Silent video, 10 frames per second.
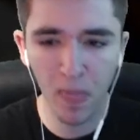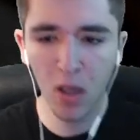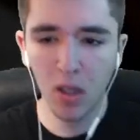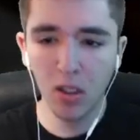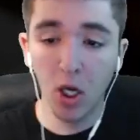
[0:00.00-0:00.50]

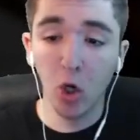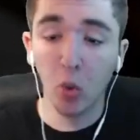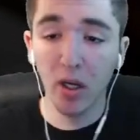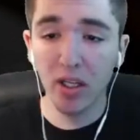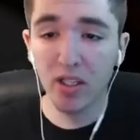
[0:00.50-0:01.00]
Yo,
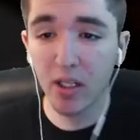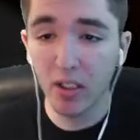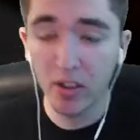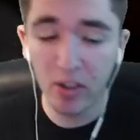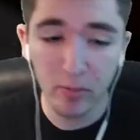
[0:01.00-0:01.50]
what is good
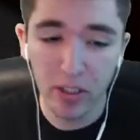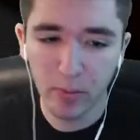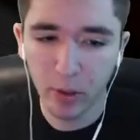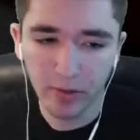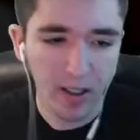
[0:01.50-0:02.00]
YouTube? It's your
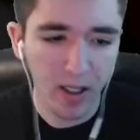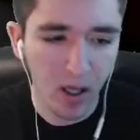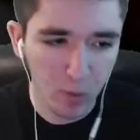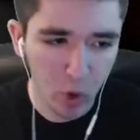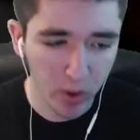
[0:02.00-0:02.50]
boy Run It
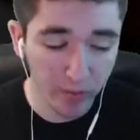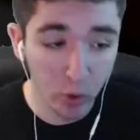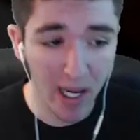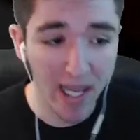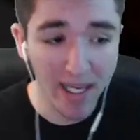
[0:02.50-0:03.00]
Up
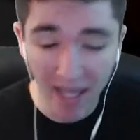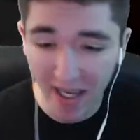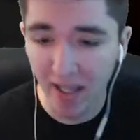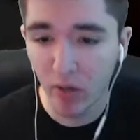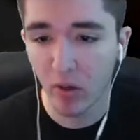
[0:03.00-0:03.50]
24,
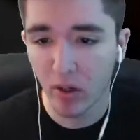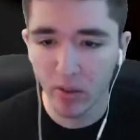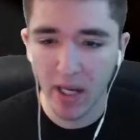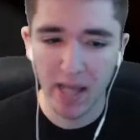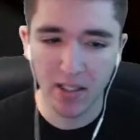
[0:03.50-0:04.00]
aka Runner
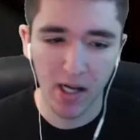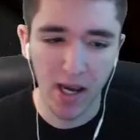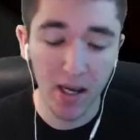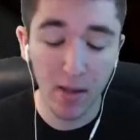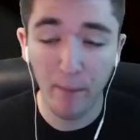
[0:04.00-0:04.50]
Reacts, and I
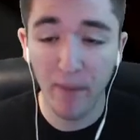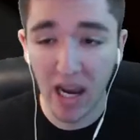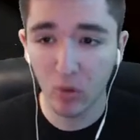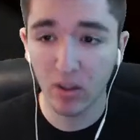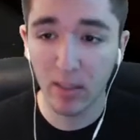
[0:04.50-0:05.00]
am
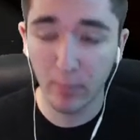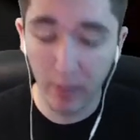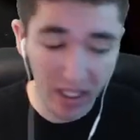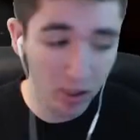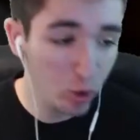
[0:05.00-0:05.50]
back with a
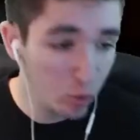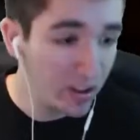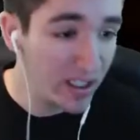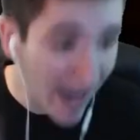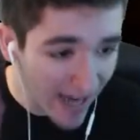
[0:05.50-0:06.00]
brand new
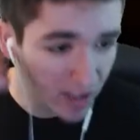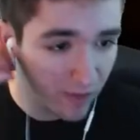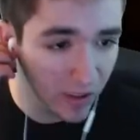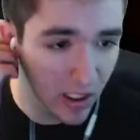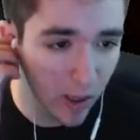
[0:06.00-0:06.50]
reaction
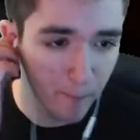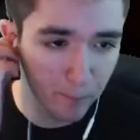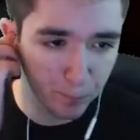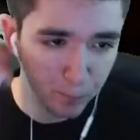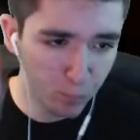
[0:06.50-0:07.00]
video.
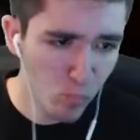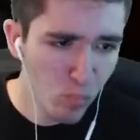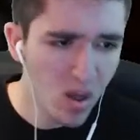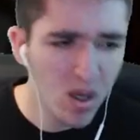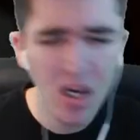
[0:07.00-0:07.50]

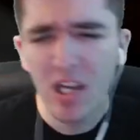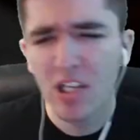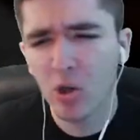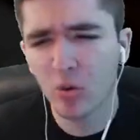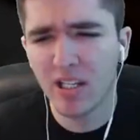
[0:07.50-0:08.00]

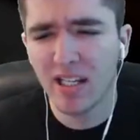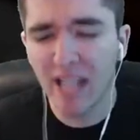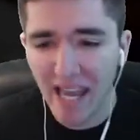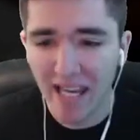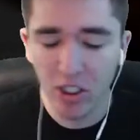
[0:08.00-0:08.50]
So
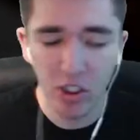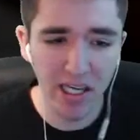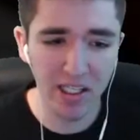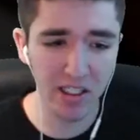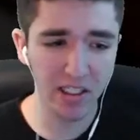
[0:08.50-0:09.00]
today, as you
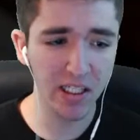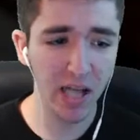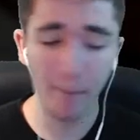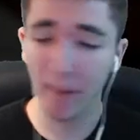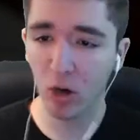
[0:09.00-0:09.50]
guys can see,
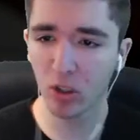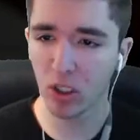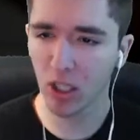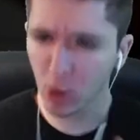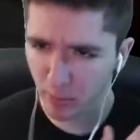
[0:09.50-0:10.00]
I'm back with
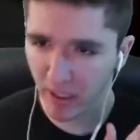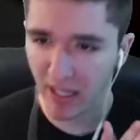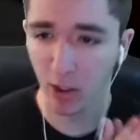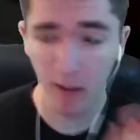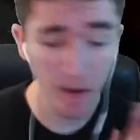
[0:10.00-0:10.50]
another
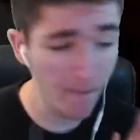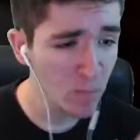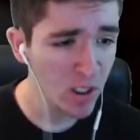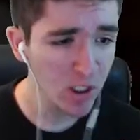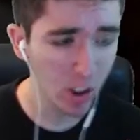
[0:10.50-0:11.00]
banger.
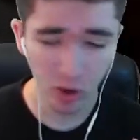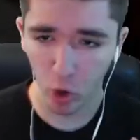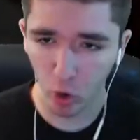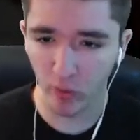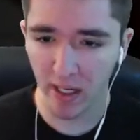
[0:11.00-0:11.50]
So
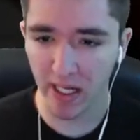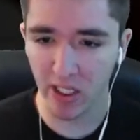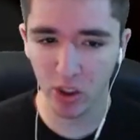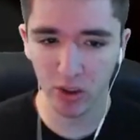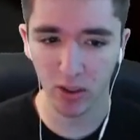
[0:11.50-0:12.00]
Your
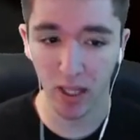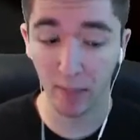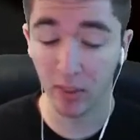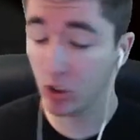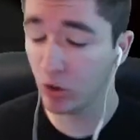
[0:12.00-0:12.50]
Rage, I'm
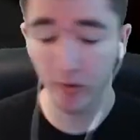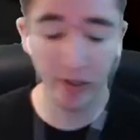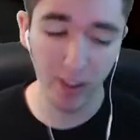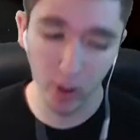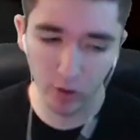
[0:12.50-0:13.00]
a huge
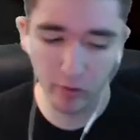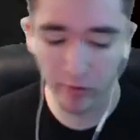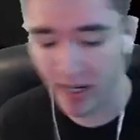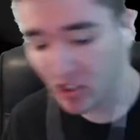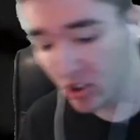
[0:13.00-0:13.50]
fan of Your
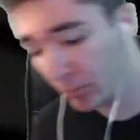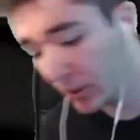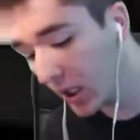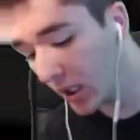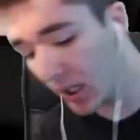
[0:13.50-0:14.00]
Rage, the
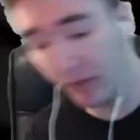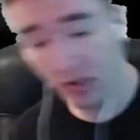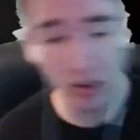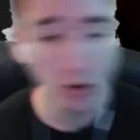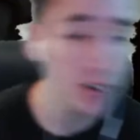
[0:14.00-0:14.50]
plug of the 2K